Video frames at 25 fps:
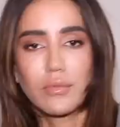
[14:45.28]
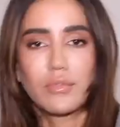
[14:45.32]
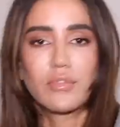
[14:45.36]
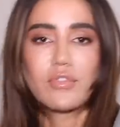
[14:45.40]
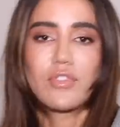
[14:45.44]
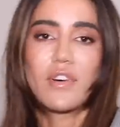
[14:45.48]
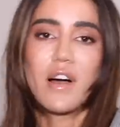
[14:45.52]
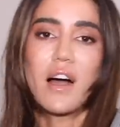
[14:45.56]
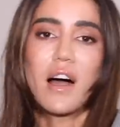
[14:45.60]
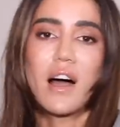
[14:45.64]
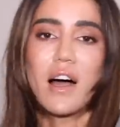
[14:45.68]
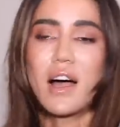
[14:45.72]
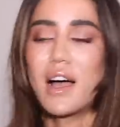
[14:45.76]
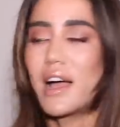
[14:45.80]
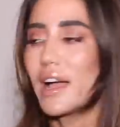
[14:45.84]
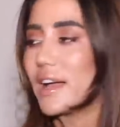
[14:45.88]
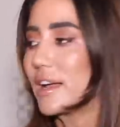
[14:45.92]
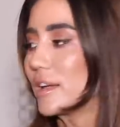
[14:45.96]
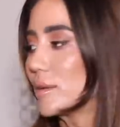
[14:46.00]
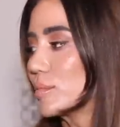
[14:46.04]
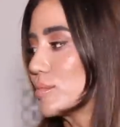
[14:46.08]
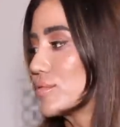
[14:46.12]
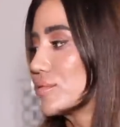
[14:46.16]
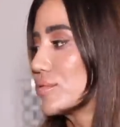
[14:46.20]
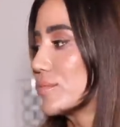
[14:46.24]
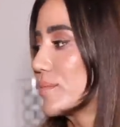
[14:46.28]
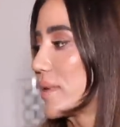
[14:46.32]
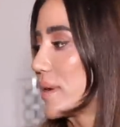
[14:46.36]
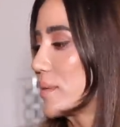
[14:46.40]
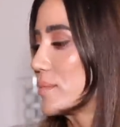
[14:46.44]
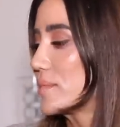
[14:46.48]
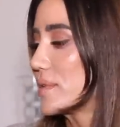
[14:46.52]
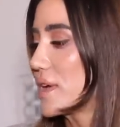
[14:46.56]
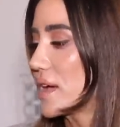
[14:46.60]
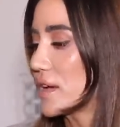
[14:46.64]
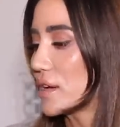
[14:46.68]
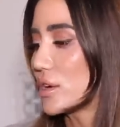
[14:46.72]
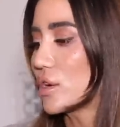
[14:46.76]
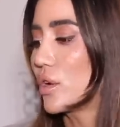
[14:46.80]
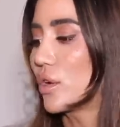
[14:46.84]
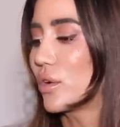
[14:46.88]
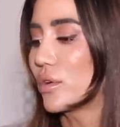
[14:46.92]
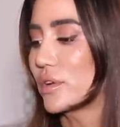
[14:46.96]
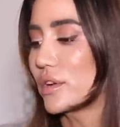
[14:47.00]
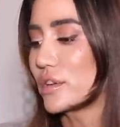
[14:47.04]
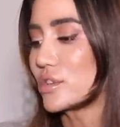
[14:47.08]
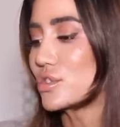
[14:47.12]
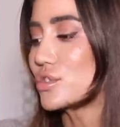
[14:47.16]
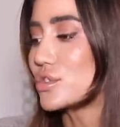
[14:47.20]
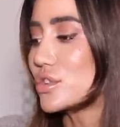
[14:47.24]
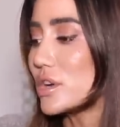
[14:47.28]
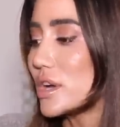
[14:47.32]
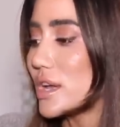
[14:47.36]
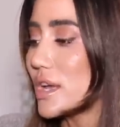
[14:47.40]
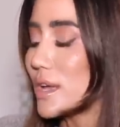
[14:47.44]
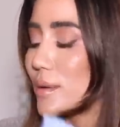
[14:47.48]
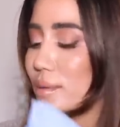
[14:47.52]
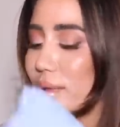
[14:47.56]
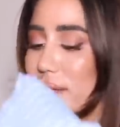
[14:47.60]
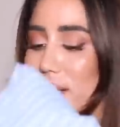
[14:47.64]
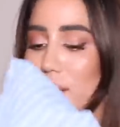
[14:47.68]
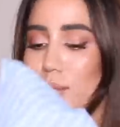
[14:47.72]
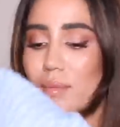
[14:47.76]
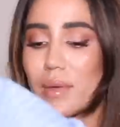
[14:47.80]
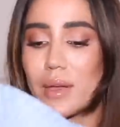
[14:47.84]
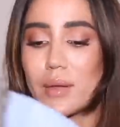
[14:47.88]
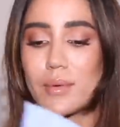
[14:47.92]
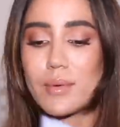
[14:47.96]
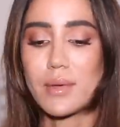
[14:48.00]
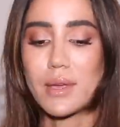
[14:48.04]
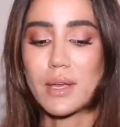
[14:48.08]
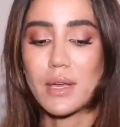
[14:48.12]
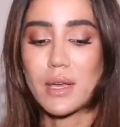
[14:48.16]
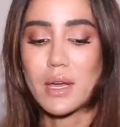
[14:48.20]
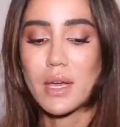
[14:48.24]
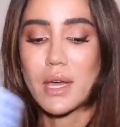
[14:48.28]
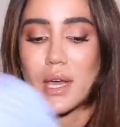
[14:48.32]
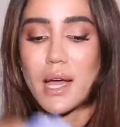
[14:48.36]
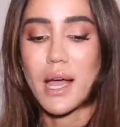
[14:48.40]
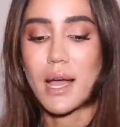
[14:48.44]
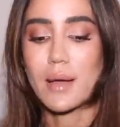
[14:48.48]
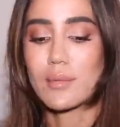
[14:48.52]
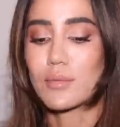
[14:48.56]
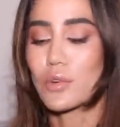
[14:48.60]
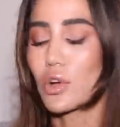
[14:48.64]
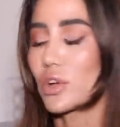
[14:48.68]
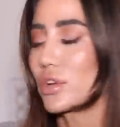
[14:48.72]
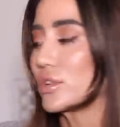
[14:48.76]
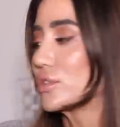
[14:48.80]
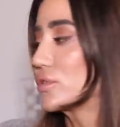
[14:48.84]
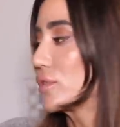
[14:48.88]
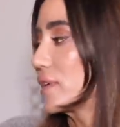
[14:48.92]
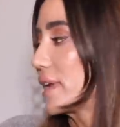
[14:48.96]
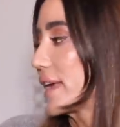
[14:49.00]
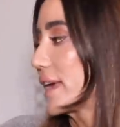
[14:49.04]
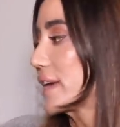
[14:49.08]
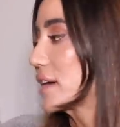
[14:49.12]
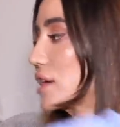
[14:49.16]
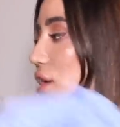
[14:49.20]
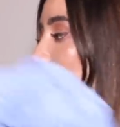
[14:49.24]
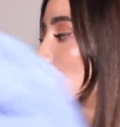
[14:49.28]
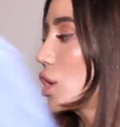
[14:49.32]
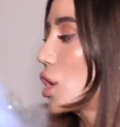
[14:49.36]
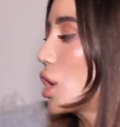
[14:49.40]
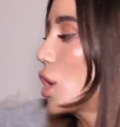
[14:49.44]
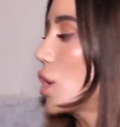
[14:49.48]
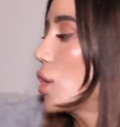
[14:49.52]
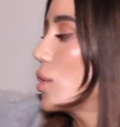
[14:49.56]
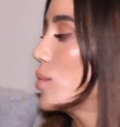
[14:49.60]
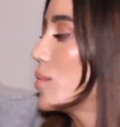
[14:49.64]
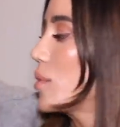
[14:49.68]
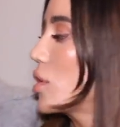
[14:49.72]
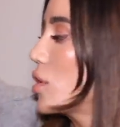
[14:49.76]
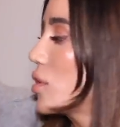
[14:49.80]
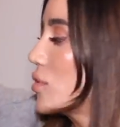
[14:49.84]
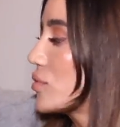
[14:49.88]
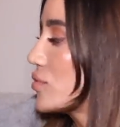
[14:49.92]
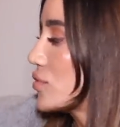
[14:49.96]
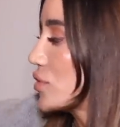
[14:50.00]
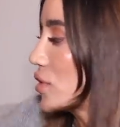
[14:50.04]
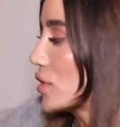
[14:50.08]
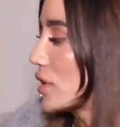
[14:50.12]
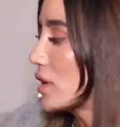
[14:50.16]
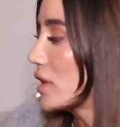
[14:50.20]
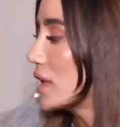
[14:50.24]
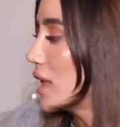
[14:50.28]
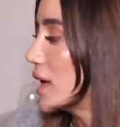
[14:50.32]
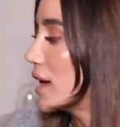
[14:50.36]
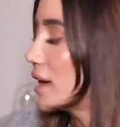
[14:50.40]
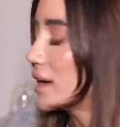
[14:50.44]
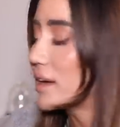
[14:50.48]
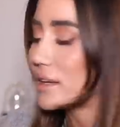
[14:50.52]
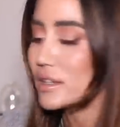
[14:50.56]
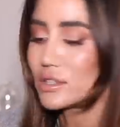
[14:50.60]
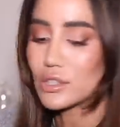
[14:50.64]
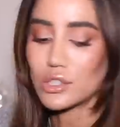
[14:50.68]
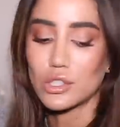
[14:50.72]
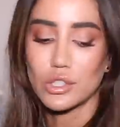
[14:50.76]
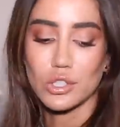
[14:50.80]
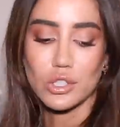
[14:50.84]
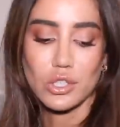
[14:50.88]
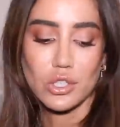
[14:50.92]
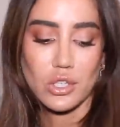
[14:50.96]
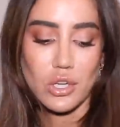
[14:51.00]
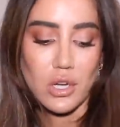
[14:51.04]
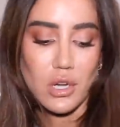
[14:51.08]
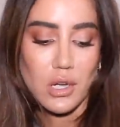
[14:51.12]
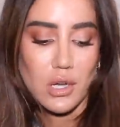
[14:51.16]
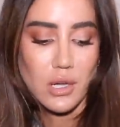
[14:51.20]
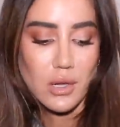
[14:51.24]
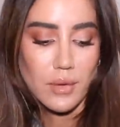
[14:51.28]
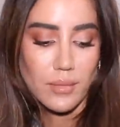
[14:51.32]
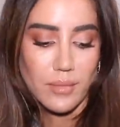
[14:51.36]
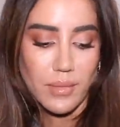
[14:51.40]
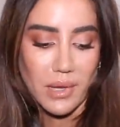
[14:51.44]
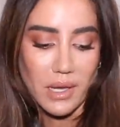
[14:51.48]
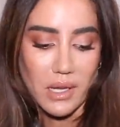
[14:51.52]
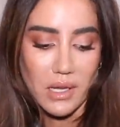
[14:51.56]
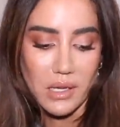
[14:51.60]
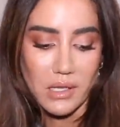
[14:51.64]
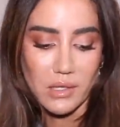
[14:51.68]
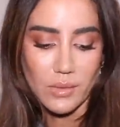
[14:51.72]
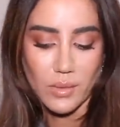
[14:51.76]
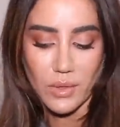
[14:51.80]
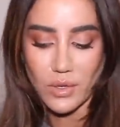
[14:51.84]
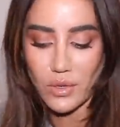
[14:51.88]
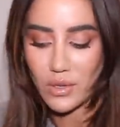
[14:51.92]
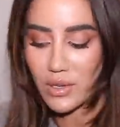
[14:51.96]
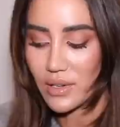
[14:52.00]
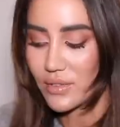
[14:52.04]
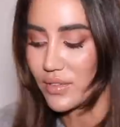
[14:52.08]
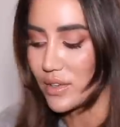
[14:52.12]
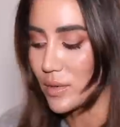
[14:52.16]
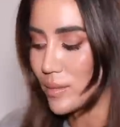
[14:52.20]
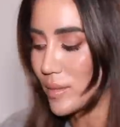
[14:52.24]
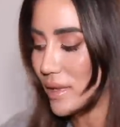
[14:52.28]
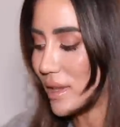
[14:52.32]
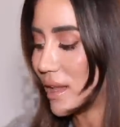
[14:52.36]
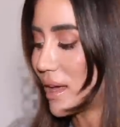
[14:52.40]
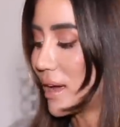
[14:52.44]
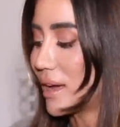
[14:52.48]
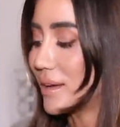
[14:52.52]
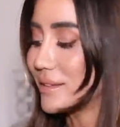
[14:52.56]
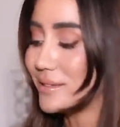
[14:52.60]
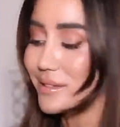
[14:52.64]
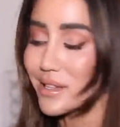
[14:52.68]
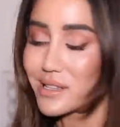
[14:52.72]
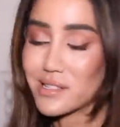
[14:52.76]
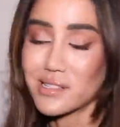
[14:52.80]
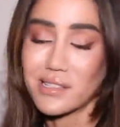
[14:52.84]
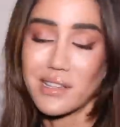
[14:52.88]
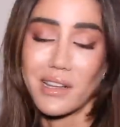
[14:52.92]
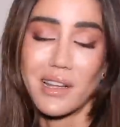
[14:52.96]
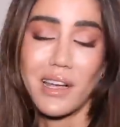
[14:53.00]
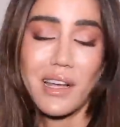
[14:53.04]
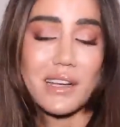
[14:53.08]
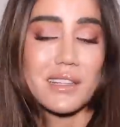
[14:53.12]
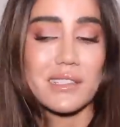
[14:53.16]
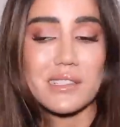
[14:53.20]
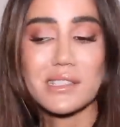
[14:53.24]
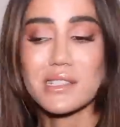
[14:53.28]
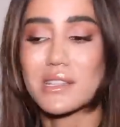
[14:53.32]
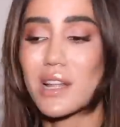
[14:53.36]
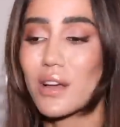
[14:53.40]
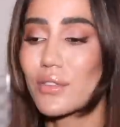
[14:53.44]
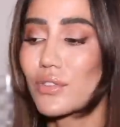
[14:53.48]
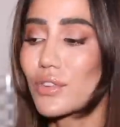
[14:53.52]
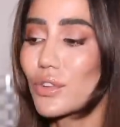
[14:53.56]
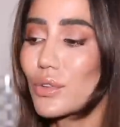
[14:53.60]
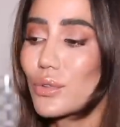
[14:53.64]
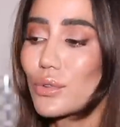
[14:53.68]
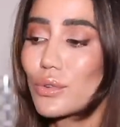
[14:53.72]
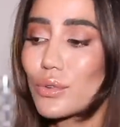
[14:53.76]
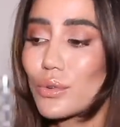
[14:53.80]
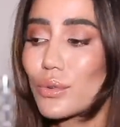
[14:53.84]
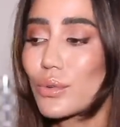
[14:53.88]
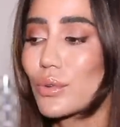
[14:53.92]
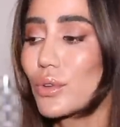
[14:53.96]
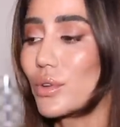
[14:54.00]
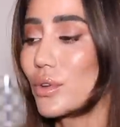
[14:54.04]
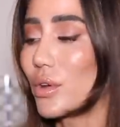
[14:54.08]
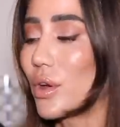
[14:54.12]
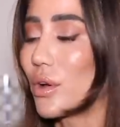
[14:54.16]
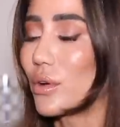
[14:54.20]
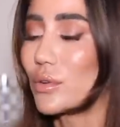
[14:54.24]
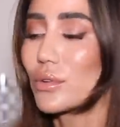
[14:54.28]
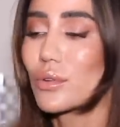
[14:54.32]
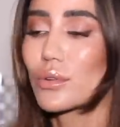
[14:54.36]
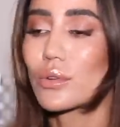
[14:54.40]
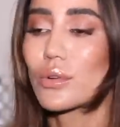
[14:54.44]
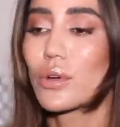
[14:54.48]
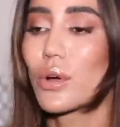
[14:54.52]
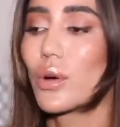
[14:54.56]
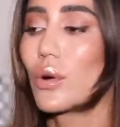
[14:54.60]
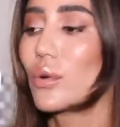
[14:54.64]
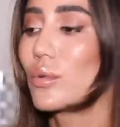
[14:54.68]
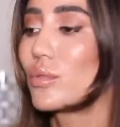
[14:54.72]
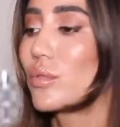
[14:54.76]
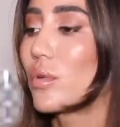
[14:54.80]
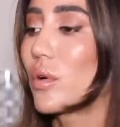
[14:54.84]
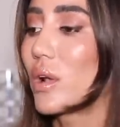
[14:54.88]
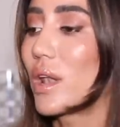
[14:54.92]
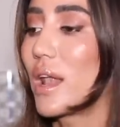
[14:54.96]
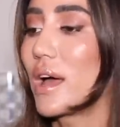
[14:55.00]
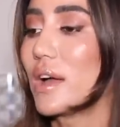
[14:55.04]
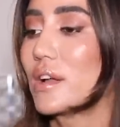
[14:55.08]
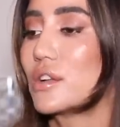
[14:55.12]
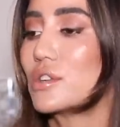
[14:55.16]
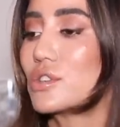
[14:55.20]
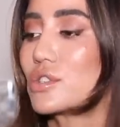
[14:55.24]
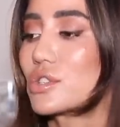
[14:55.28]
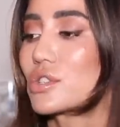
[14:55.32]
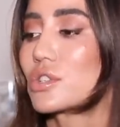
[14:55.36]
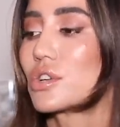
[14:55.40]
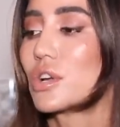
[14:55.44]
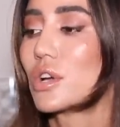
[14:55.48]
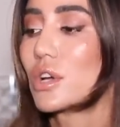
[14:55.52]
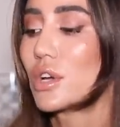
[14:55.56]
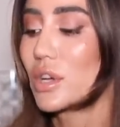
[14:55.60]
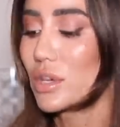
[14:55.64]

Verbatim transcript: vibe. Maybe I go on a trip, like maybe I'm going to Lake Como for lunch, because when you live in Milan, that's the kind of stuff you do, you know? You go for lunch